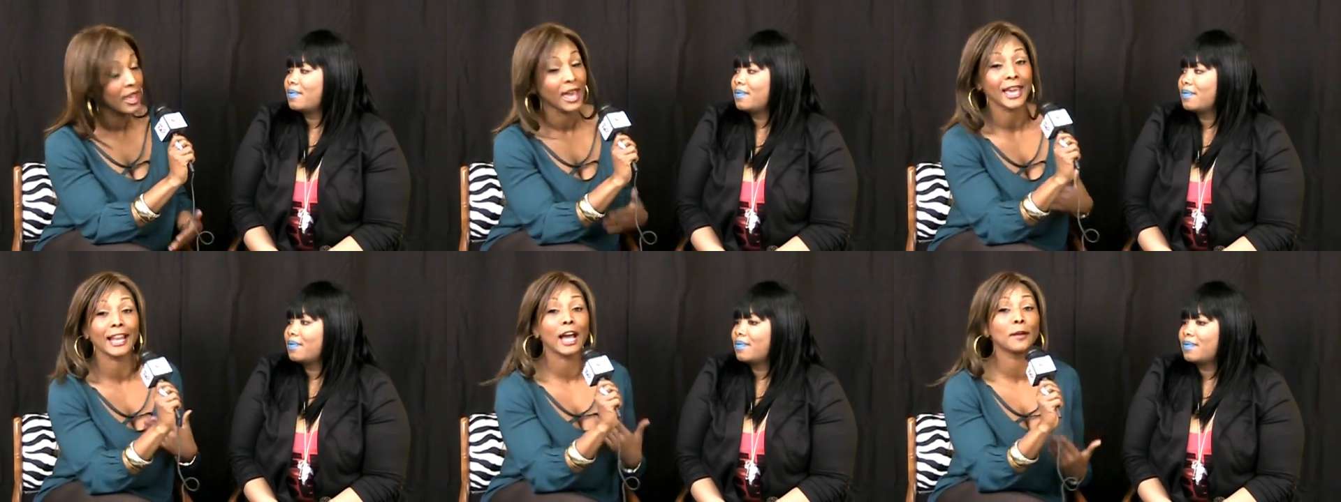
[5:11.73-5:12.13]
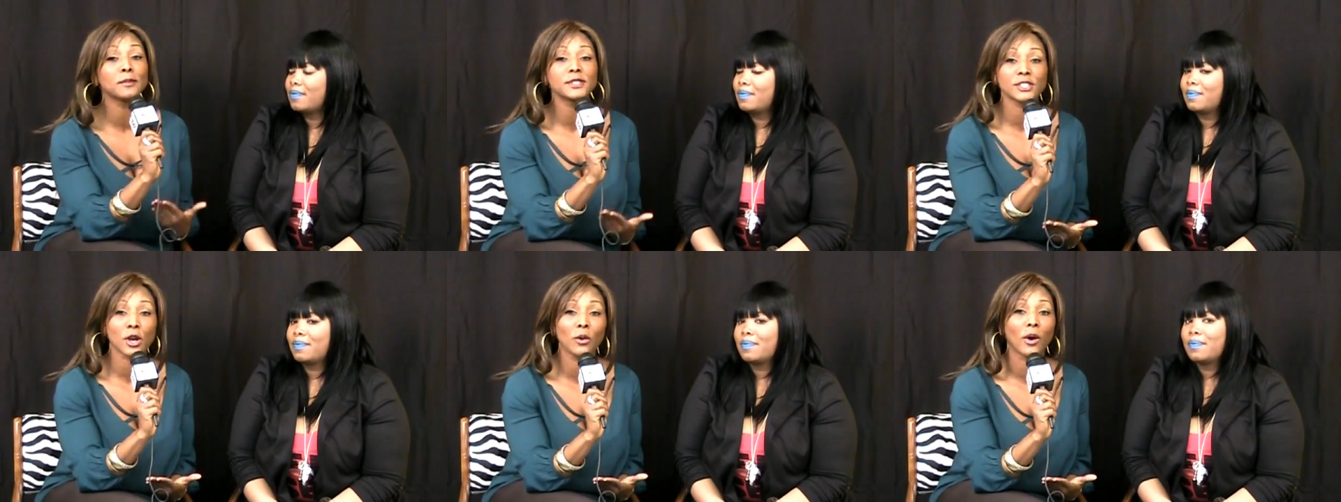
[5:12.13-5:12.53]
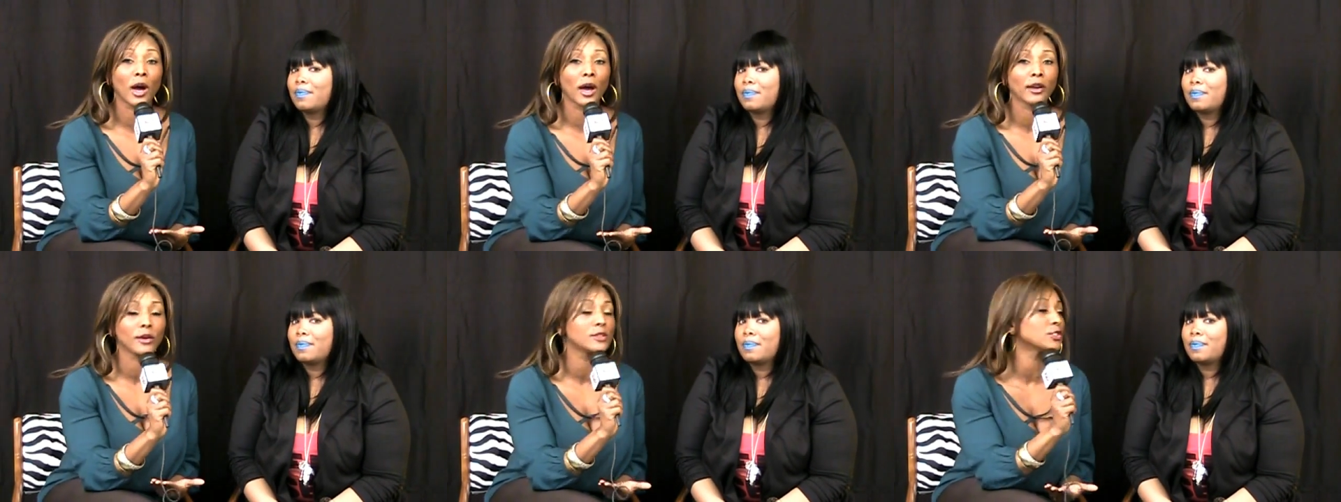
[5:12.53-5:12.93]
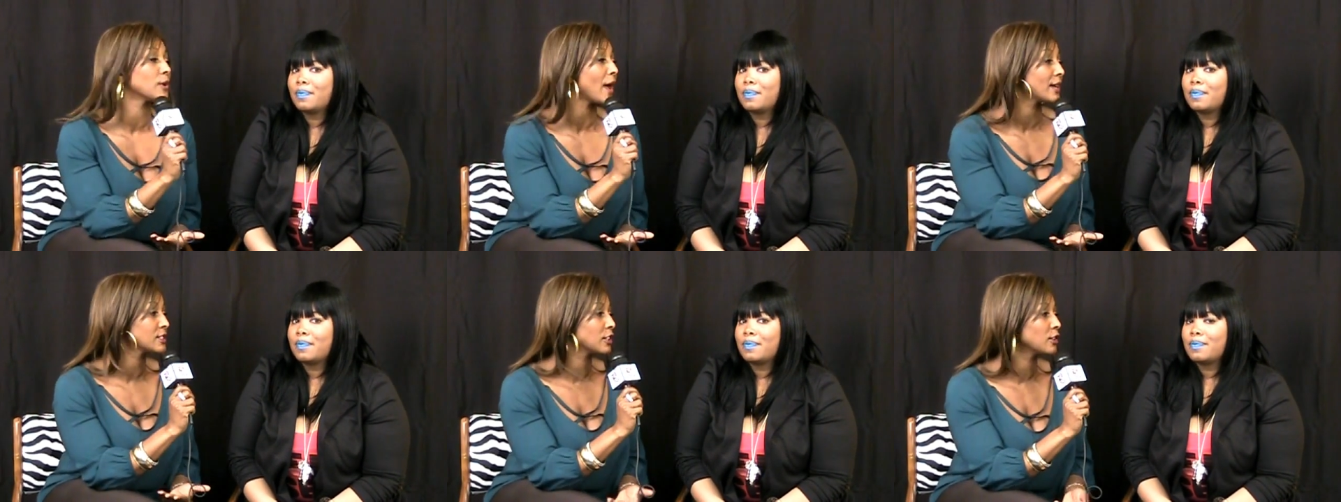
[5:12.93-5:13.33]
Speaker 1: And I'm so honored to
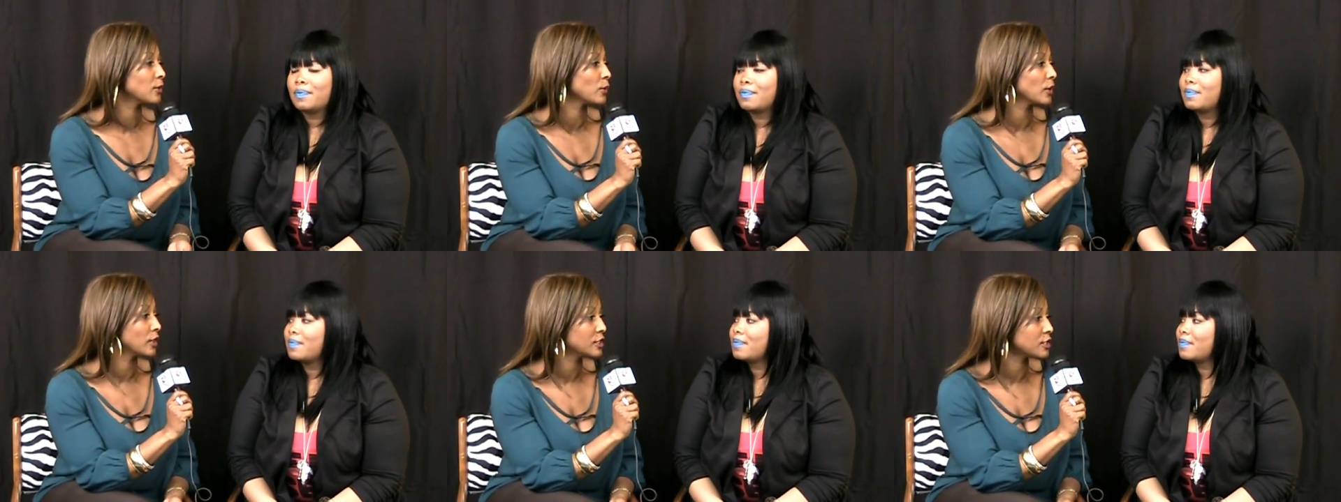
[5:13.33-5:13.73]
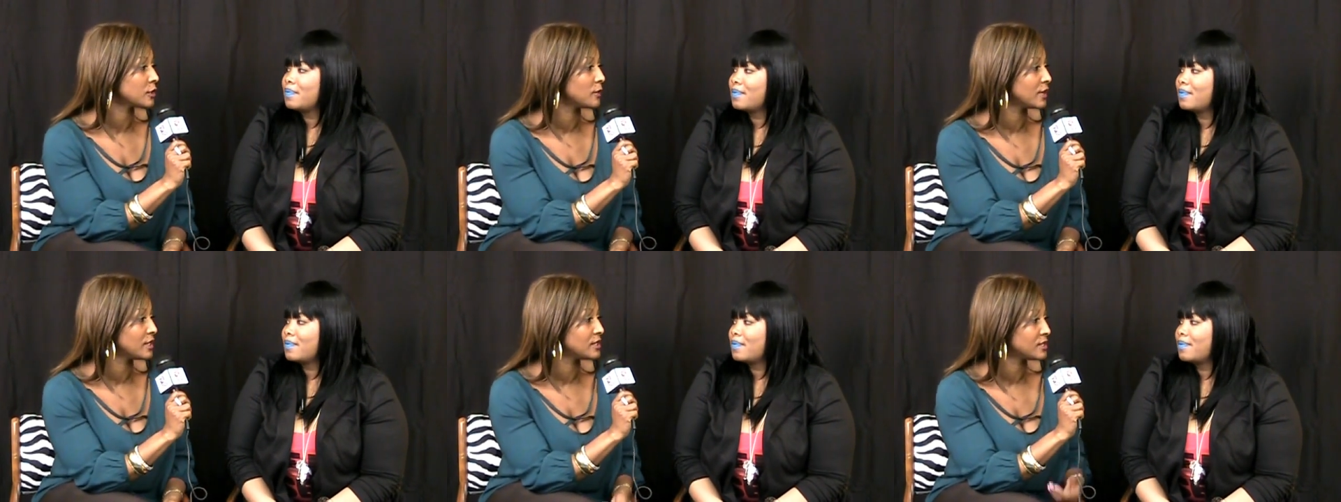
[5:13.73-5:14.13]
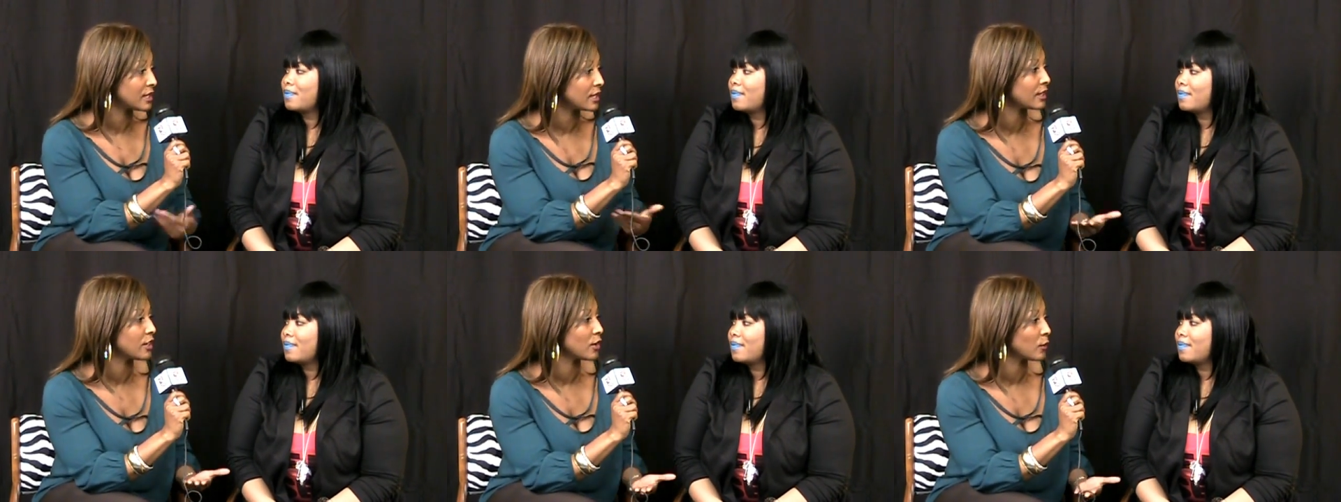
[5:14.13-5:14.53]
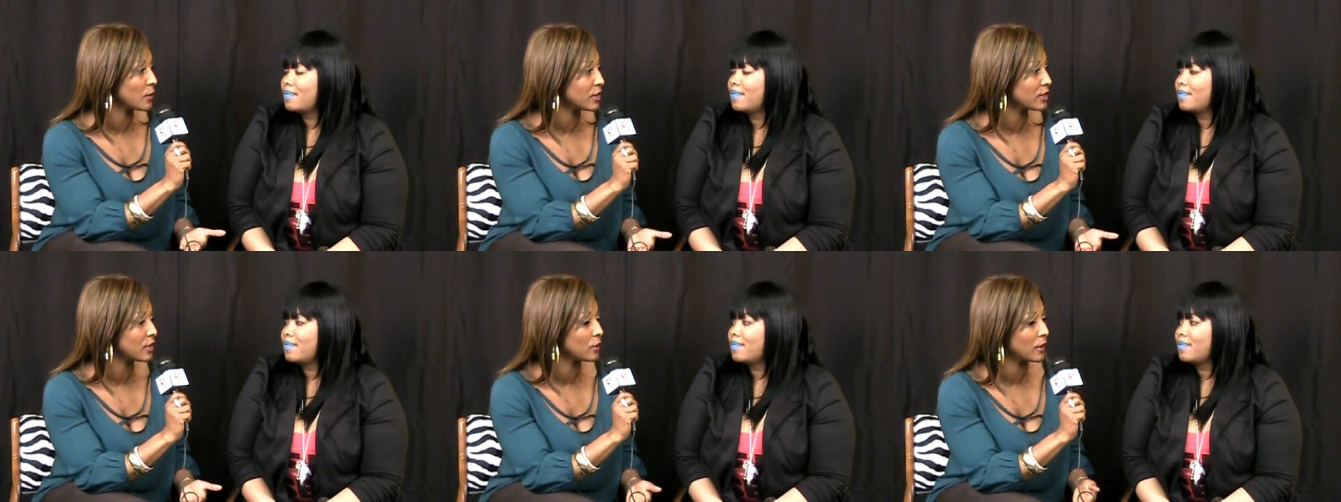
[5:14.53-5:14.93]
actually really to be sitting here
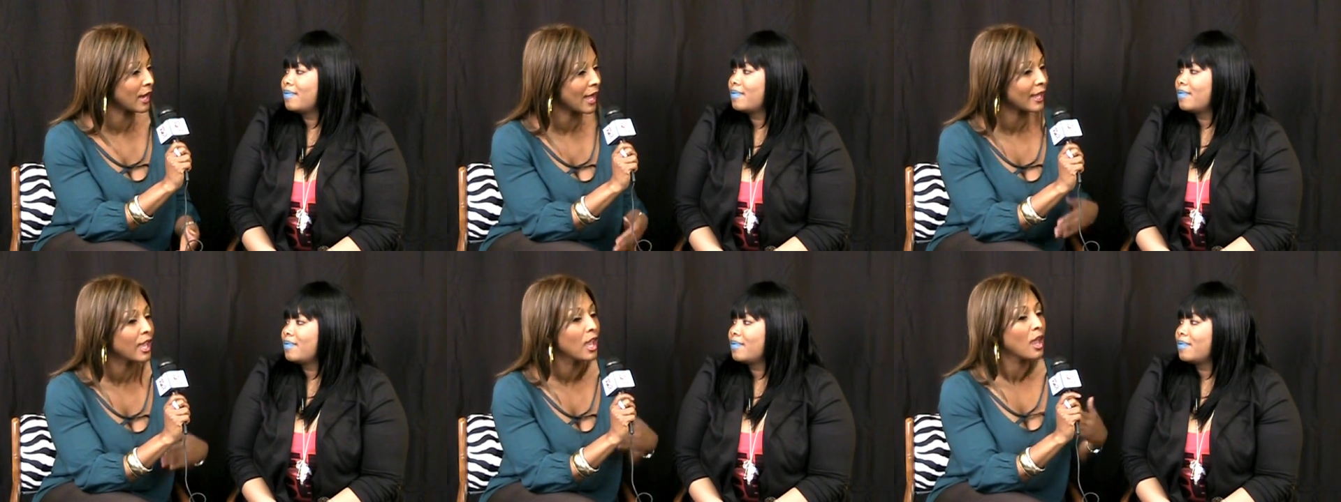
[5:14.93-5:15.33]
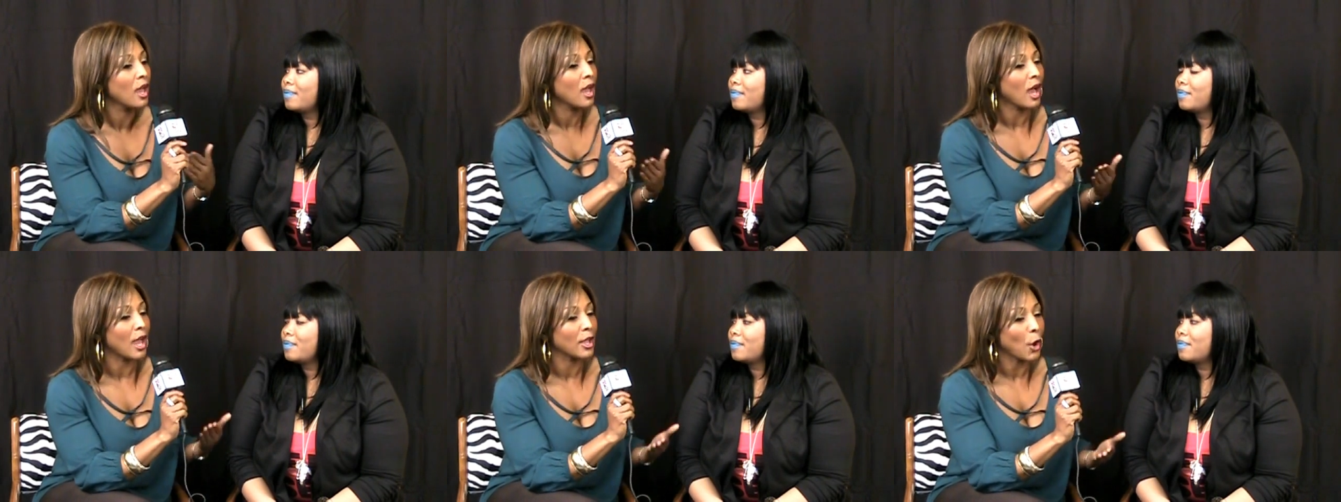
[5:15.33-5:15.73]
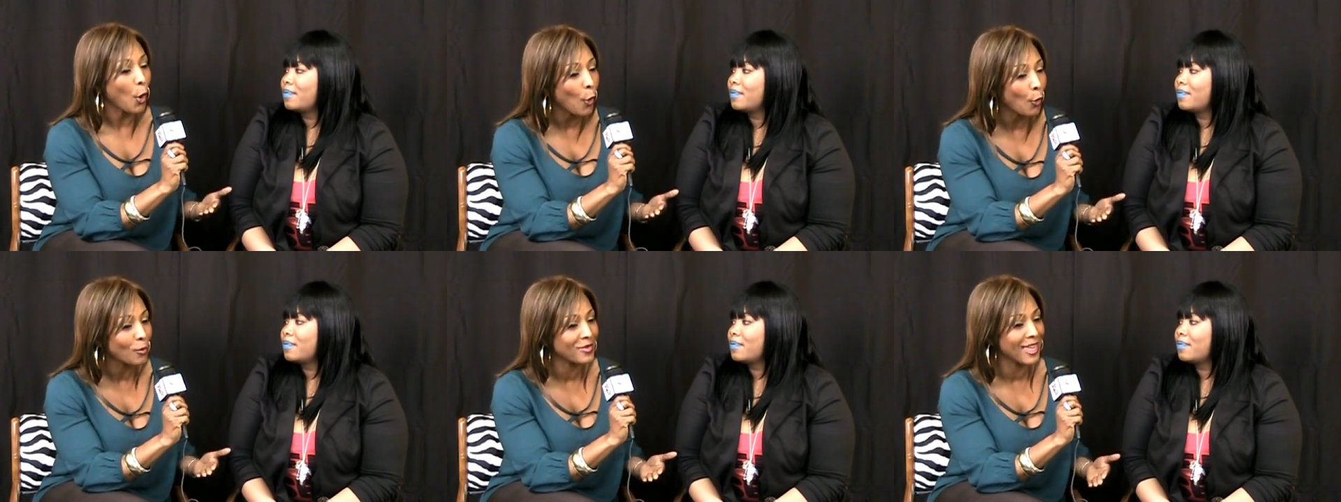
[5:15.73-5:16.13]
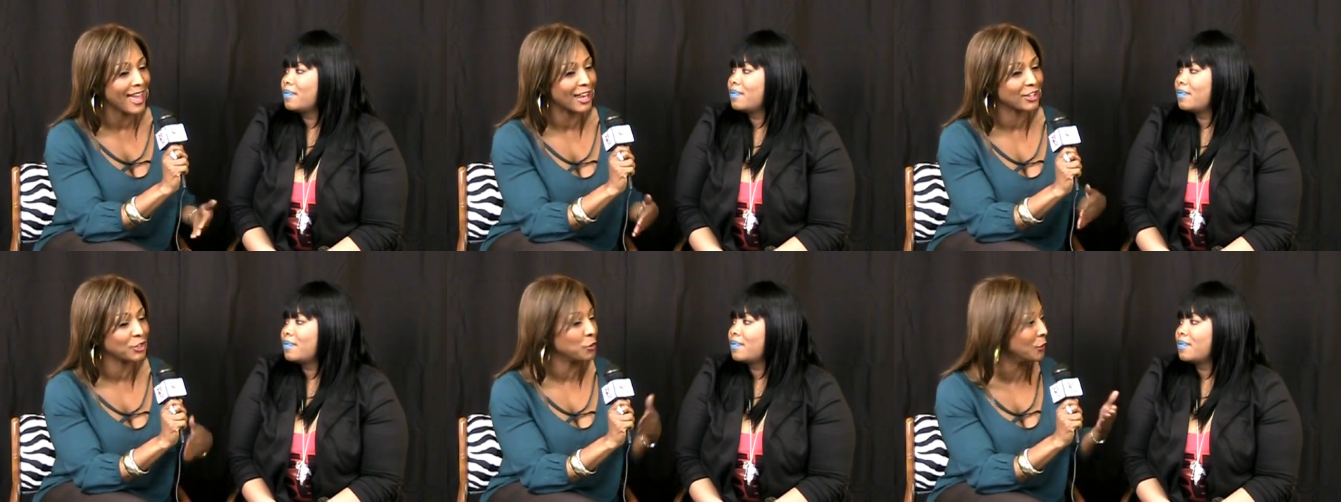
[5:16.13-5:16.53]
with you. And I, I hope
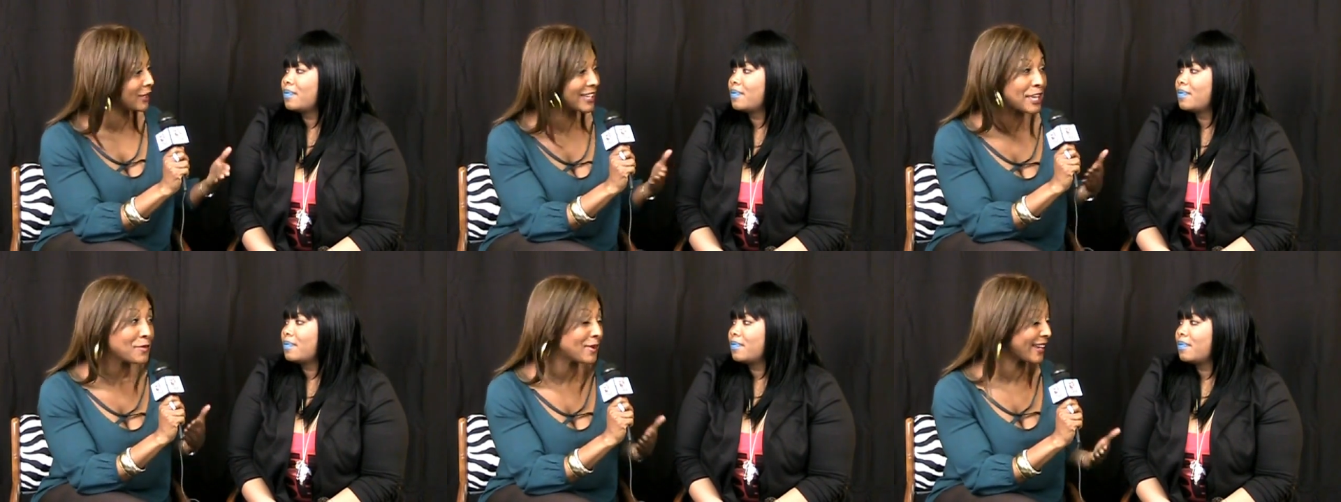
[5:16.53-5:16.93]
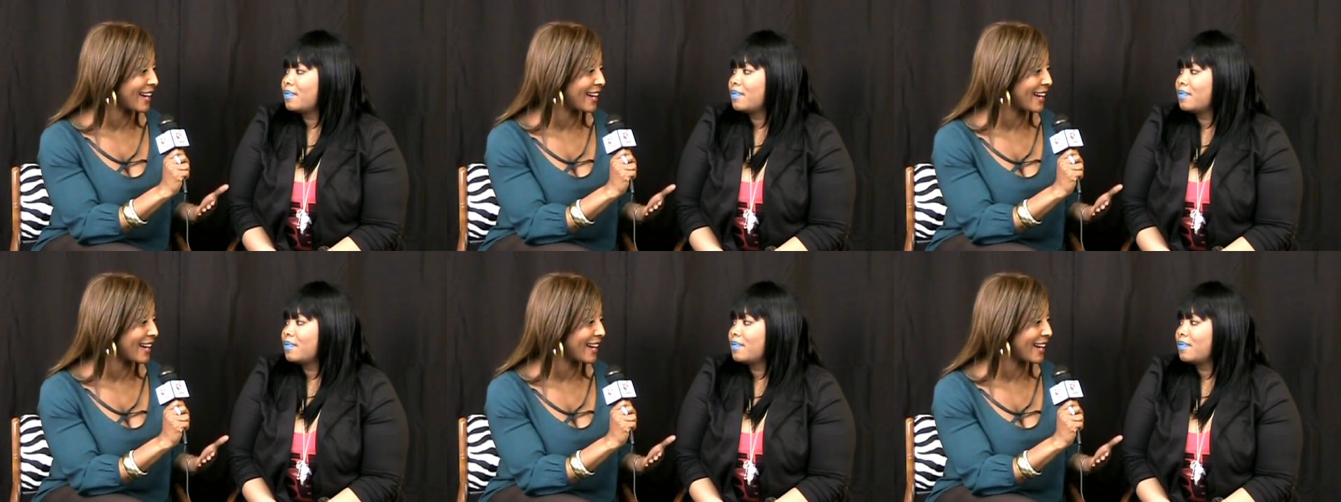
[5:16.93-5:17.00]
that you would keep in